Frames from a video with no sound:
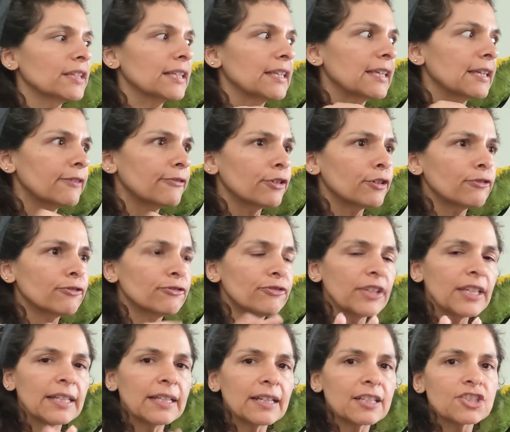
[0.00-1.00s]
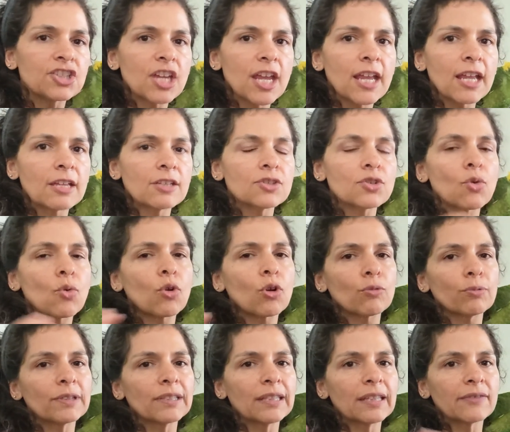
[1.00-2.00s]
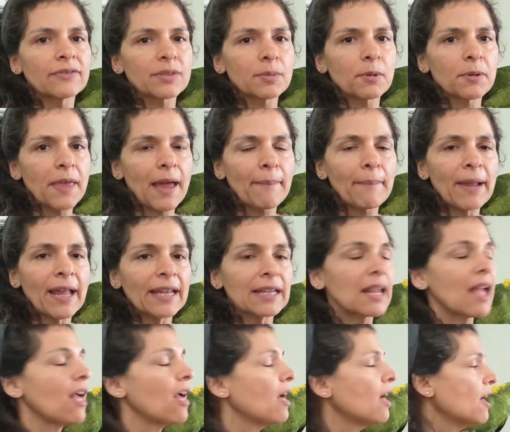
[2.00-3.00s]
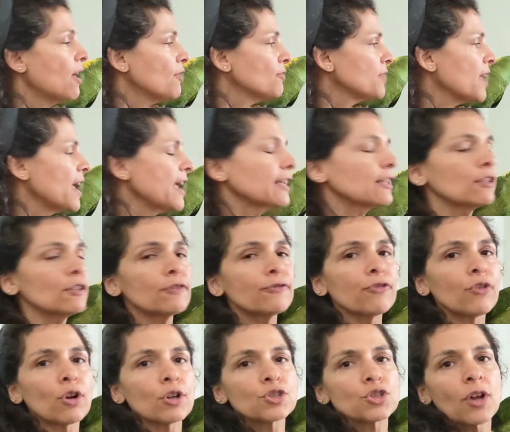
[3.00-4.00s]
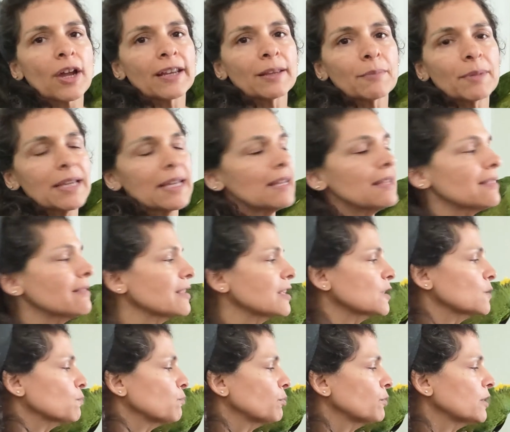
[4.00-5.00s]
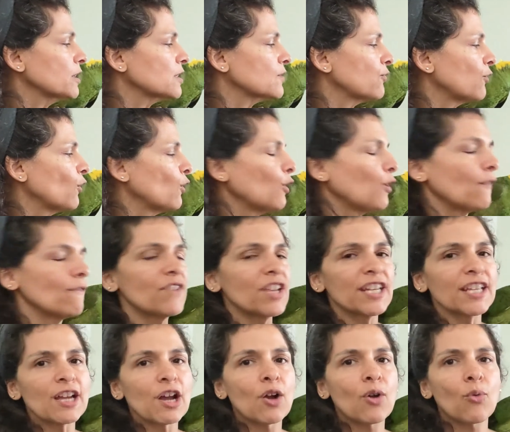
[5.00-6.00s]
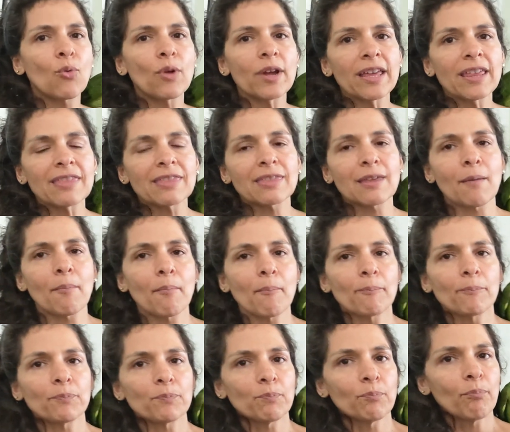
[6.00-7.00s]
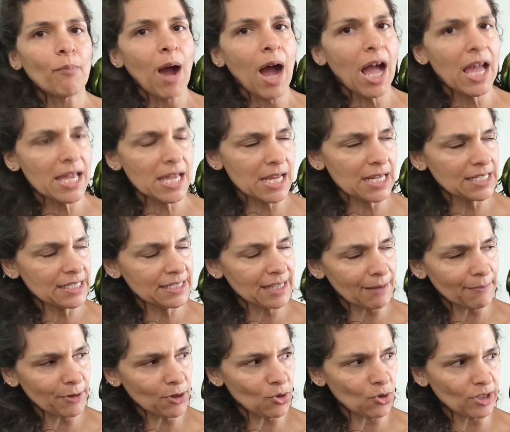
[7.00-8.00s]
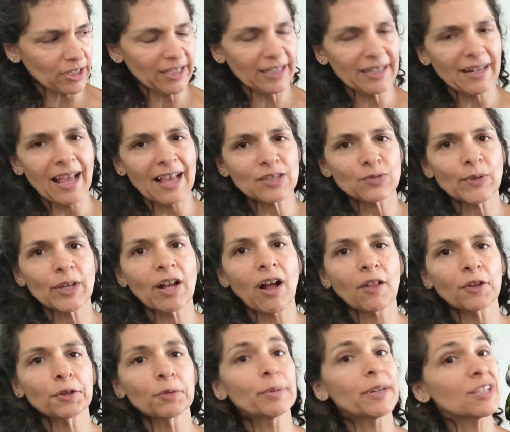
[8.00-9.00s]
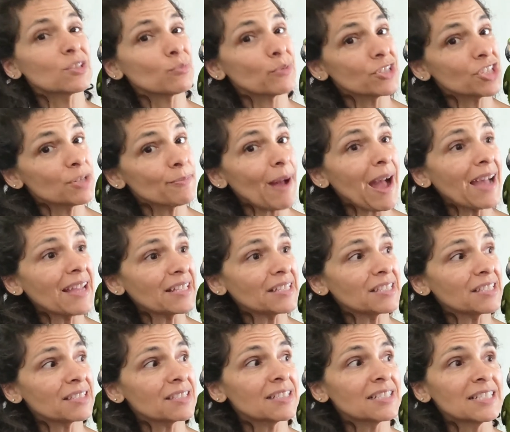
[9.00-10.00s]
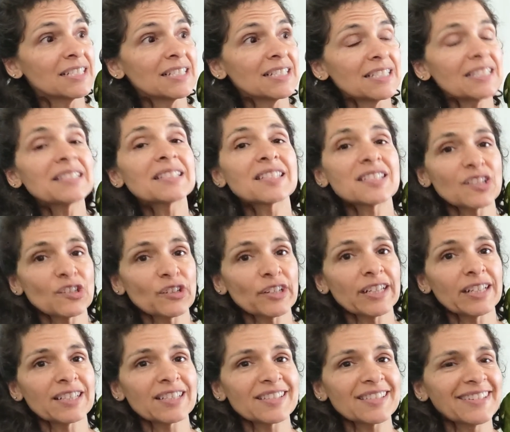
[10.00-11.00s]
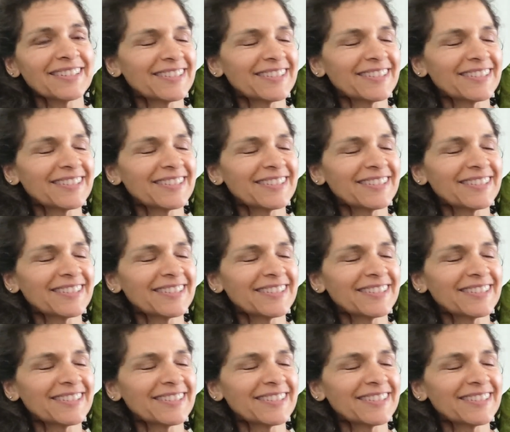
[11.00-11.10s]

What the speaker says: give her feet a change or relieve some of that pain. Thank you for joining me in this blissful video with my Demogorgon, as we call her, because when she bites, it's serious.